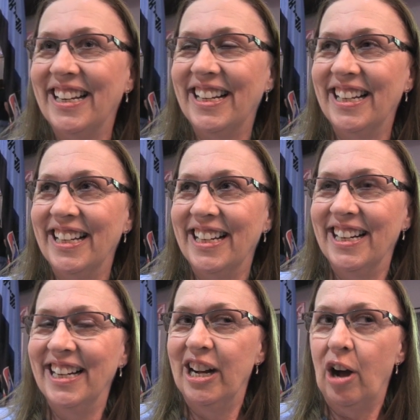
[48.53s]
through his career?
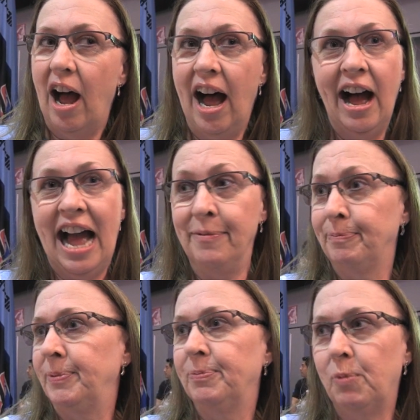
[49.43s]
Uh,
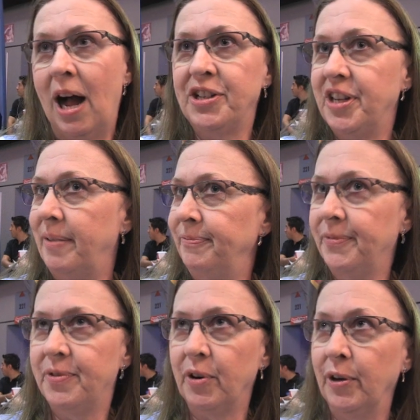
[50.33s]
I watched him
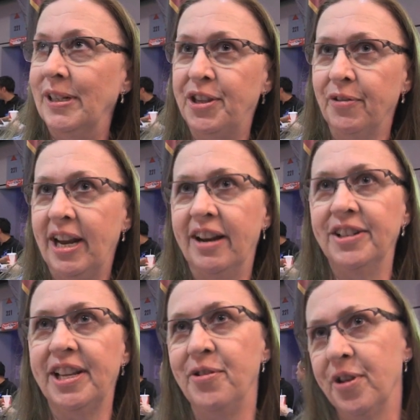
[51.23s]
through his three years
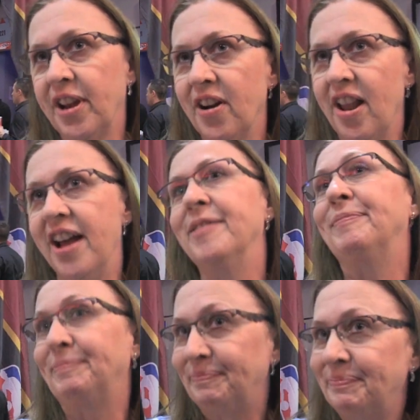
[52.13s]
at North Carolina.
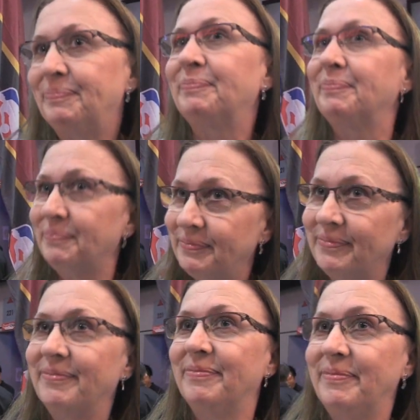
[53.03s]
And
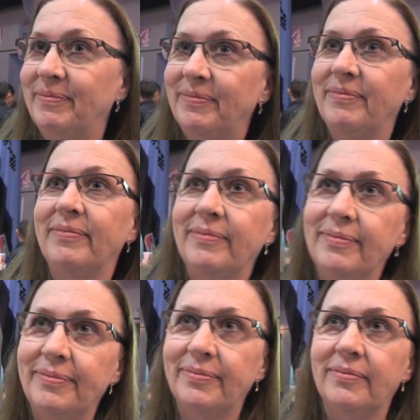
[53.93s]
what do you think of his
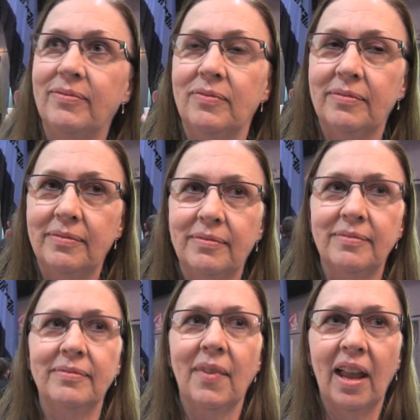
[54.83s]
evolution as a
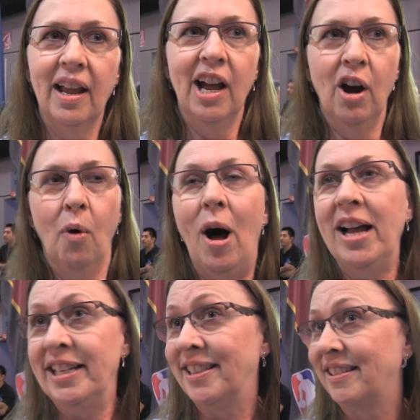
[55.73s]
player? Well,
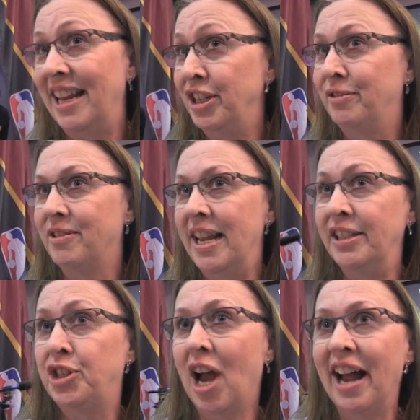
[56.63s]
he's
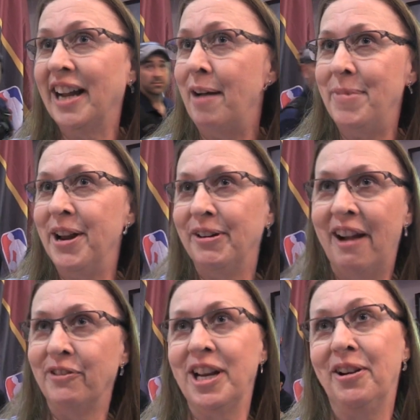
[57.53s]
his shot got better
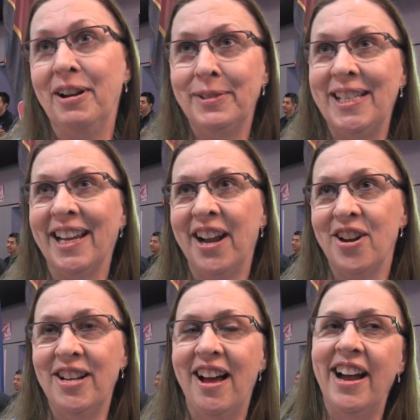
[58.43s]
every year he was at
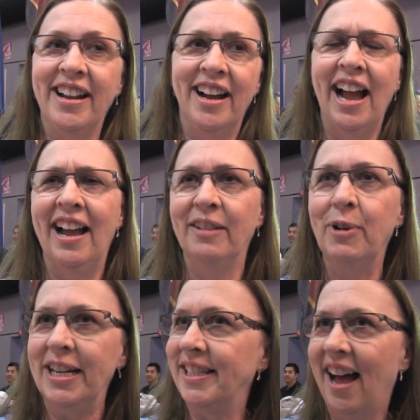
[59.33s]
Carolina, and when
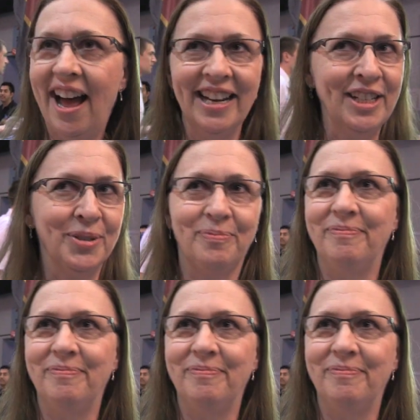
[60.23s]
he's hot, he's